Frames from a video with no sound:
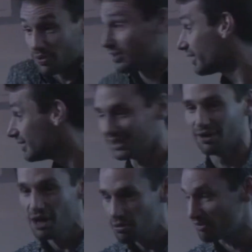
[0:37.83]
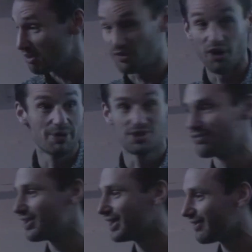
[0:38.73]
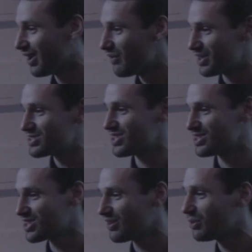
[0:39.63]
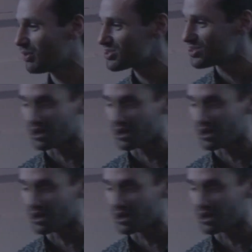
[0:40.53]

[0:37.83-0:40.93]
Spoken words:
But we thought we'd done really well, but it turns out there was